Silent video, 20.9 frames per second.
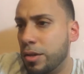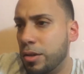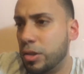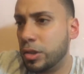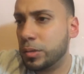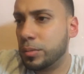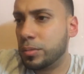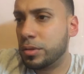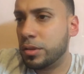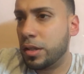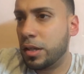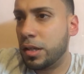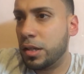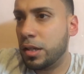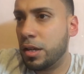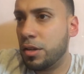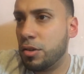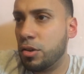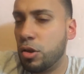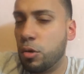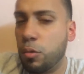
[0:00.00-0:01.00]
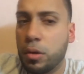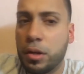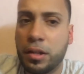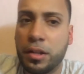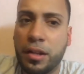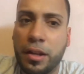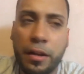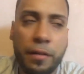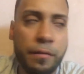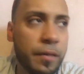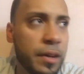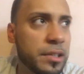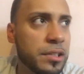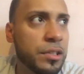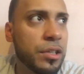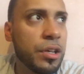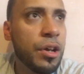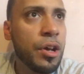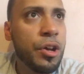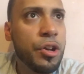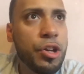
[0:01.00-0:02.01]
You know what I'm saying? And you don't want to
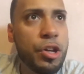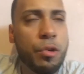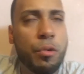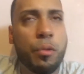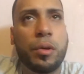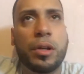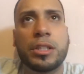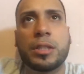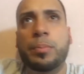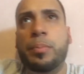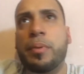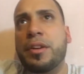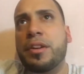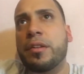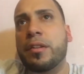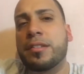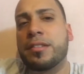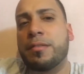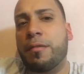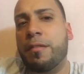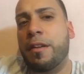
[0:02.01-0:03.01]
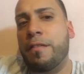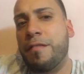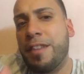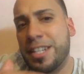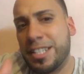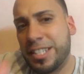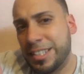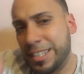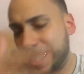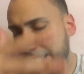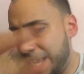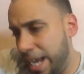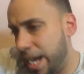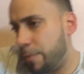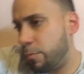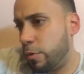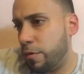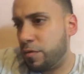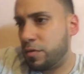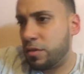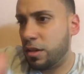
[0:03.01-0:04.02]
invest. You don't want to spend your invest your
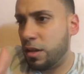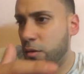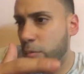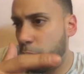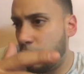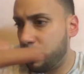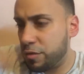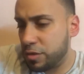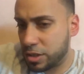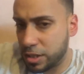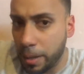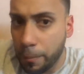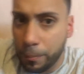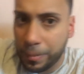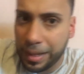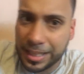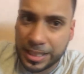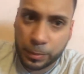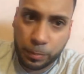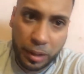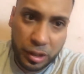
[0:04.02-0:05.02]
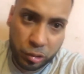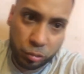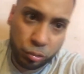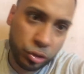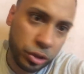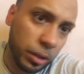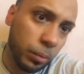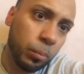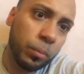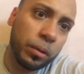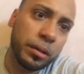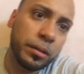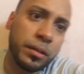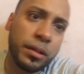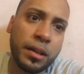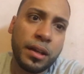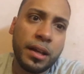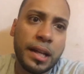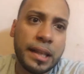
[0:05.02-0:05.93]
time with with some that special someone,